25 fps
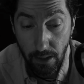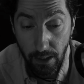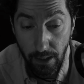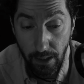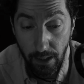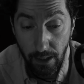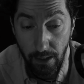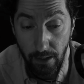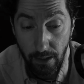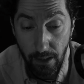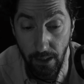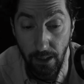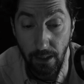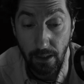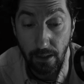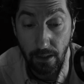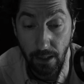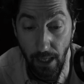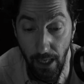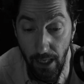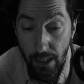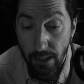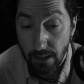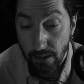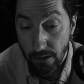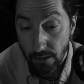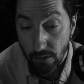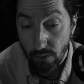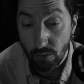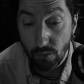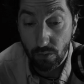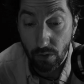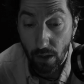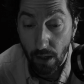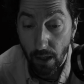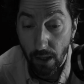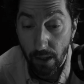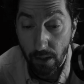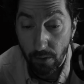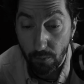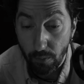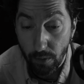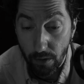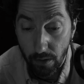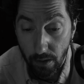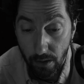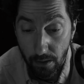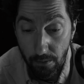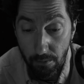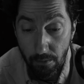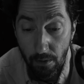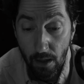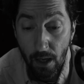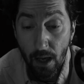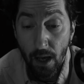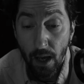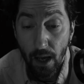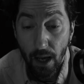had in guests to dine with him,